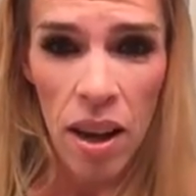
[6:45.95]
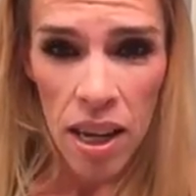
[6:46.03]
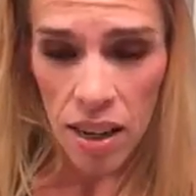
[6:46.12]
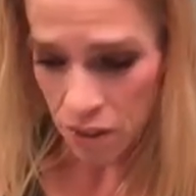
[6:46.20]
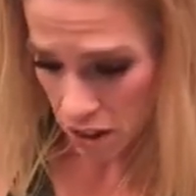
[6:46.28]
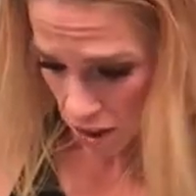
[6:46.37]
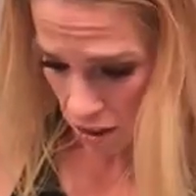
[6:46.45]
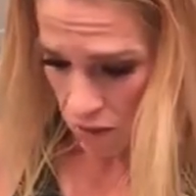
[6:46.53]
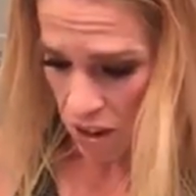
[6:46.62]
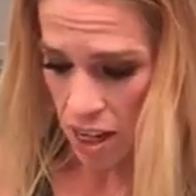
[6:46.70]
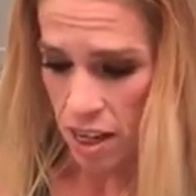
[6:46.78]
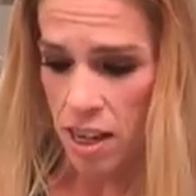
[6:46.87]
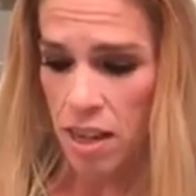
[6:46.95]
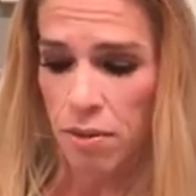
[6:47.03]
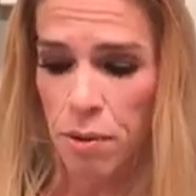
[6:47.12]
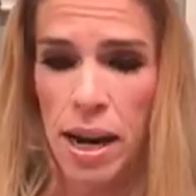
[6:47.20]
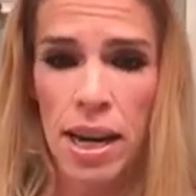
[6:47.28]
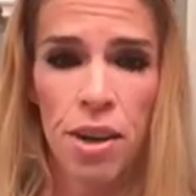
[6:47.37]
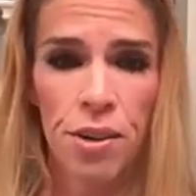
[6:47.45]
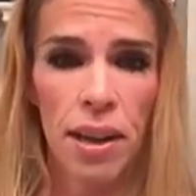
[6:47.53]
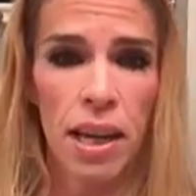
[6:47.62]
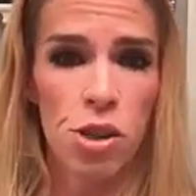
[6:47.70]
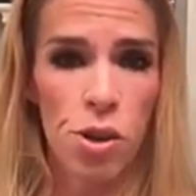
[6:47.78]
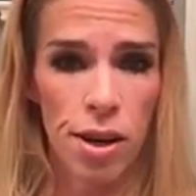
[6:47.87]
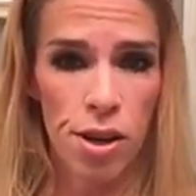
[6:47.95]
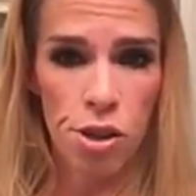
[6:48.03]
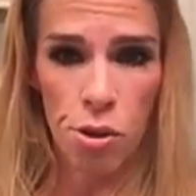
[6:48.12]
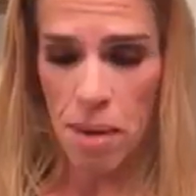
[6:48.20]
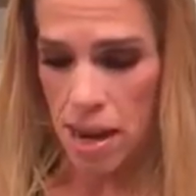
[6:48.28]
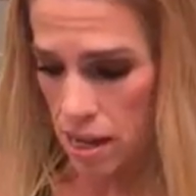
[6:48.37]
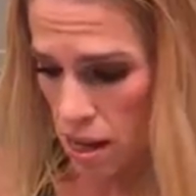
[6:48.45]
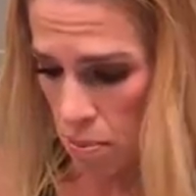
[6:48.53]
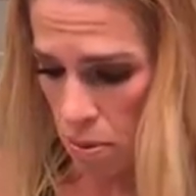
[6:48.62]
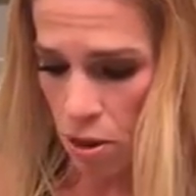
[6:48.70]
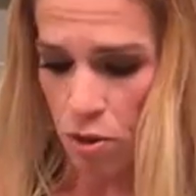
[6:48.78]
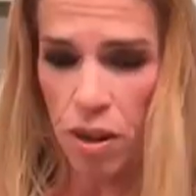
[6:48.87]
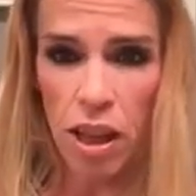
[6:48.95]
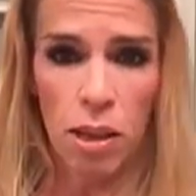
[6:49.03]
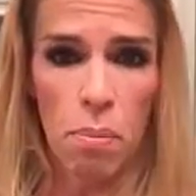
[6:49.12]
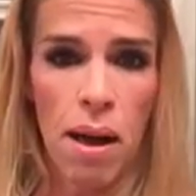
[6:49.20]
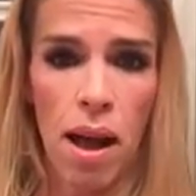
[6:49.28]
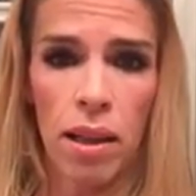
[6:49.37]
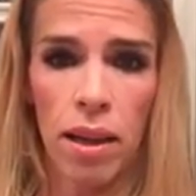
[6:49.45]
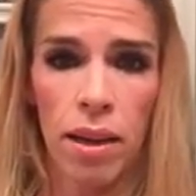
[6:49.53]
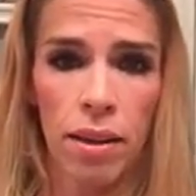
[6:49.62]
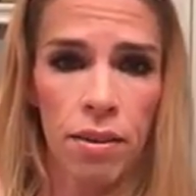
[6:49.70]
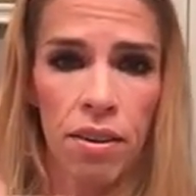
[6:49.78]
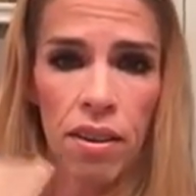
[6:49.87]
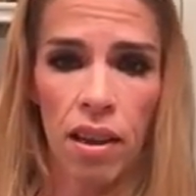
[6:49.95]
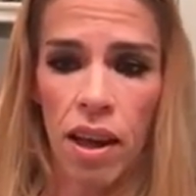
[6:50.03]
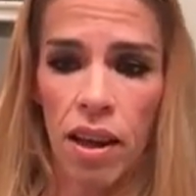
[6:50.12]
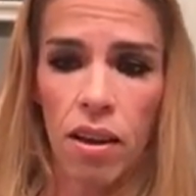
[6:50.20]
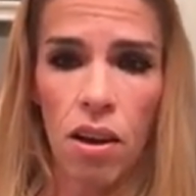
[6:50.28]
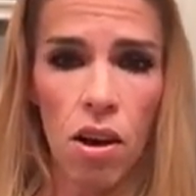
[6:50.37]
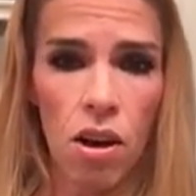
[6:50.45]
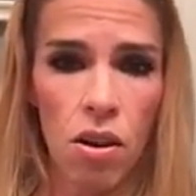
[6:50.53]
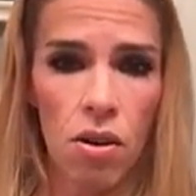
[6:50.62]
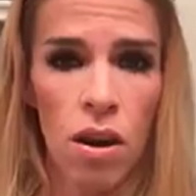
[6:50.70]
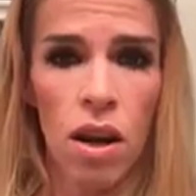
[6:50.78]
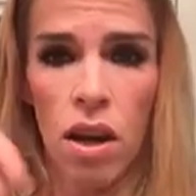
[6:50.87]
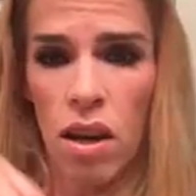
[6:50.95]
Even at the vanity, right? You're like trying to do your makeup and you've got the palette and you're like, oh,